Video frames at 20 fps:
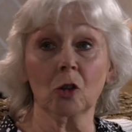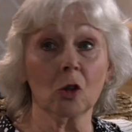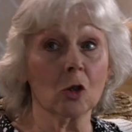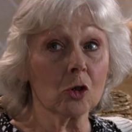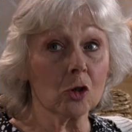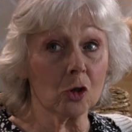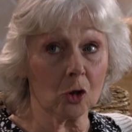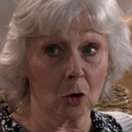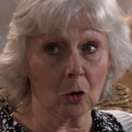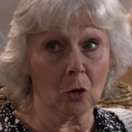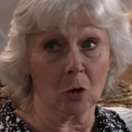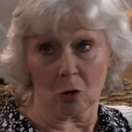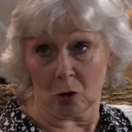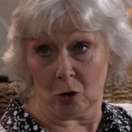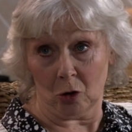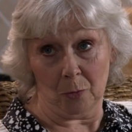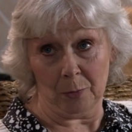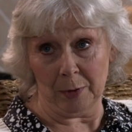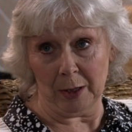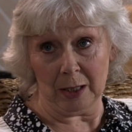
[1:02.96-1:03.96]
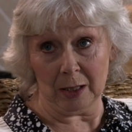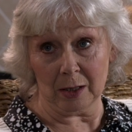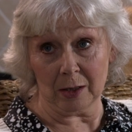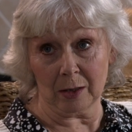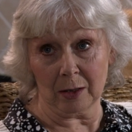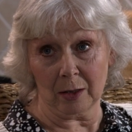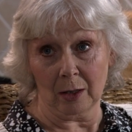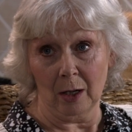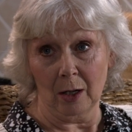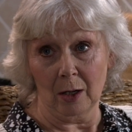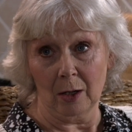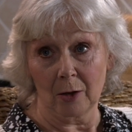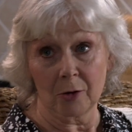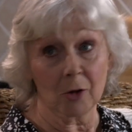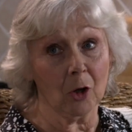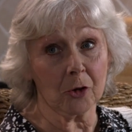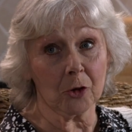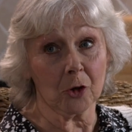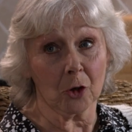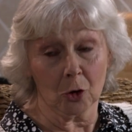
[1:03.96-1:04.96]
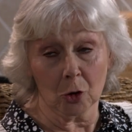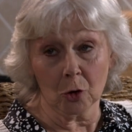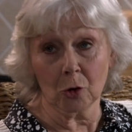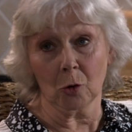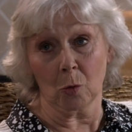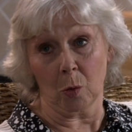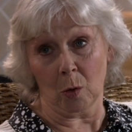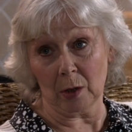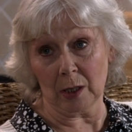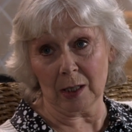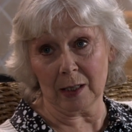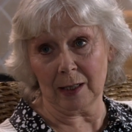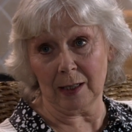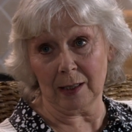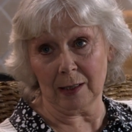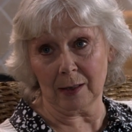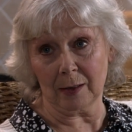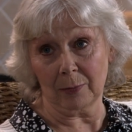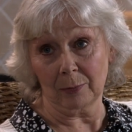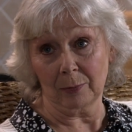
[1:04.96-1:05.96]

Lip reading: your shortcomings, not your good qualities.